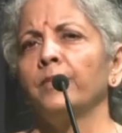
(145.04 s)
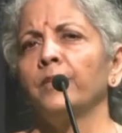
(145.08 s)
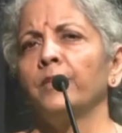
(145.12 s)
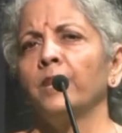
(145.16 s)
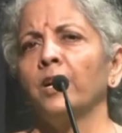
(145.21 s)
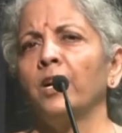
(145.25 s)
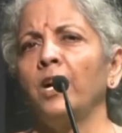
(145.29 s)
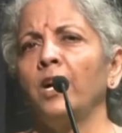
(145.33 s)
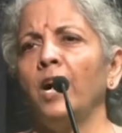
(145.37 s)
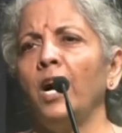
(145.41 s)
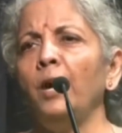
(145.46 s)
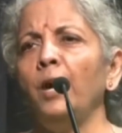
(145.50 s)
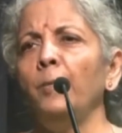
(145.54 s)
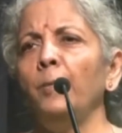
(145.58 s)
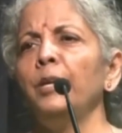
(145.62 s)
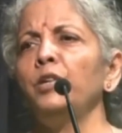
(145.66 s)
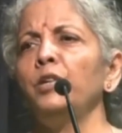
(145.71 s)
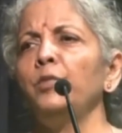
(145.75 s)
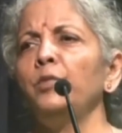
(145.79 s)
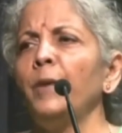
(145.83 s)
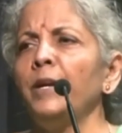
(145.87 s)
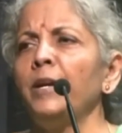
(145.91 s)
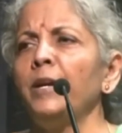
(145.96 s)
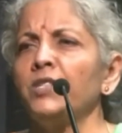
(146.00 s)
The
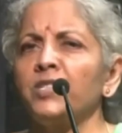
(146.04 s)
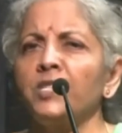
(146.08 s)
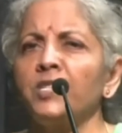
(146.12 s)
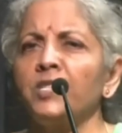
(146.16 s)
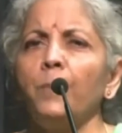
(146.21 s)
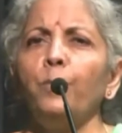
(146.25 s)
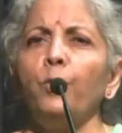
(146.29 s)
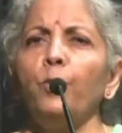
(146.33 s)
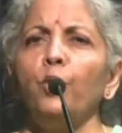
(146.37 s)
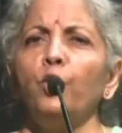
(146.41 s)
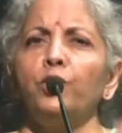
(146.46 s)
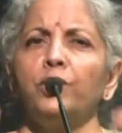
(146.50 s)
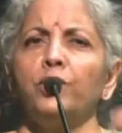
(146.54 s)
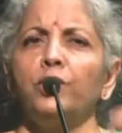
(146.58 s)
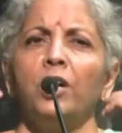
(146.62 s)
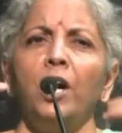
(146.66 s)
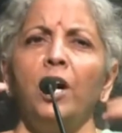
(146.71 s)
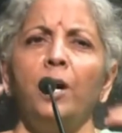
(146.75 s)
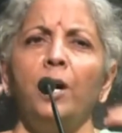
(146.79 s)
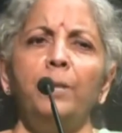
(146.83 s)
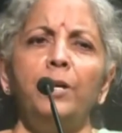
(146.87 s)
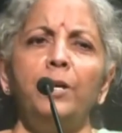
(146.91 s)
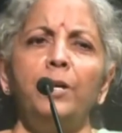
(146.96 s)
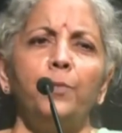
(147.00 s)
government may support, the
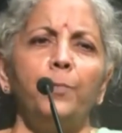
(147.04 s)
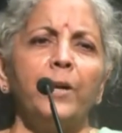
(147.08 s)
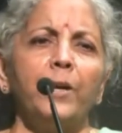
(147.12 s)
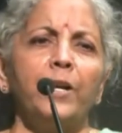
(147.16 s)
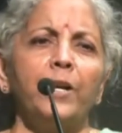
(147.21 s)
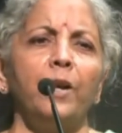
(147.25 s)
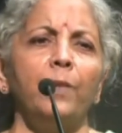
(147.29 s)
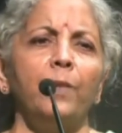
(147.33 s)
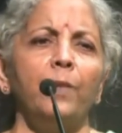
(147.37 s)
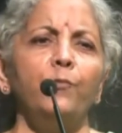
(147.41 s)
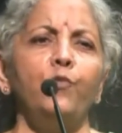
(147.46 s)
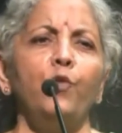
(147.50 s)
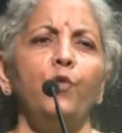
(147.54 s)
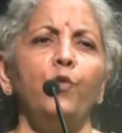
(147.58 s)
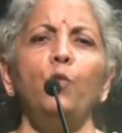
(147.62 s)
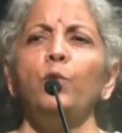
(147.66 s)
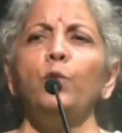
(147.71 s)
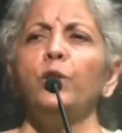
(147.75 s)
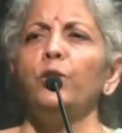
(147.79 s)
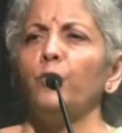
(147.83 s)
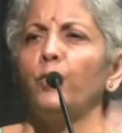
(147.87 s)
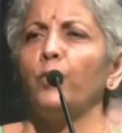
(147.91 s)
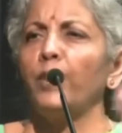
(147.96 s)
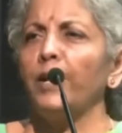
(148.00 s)
government may come
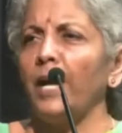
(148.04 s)
forward.